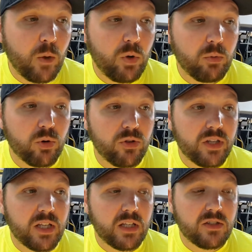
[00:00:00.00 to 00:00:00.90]
We were
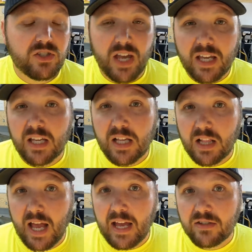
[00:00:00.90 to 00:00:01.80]
the second
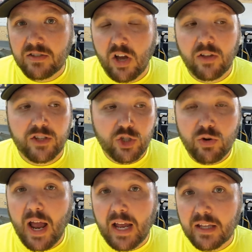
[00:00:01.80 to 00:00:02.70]
class on the
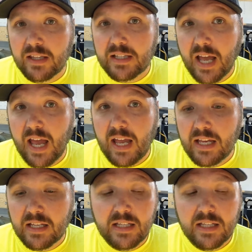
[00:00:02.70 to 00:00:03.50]
track of the day.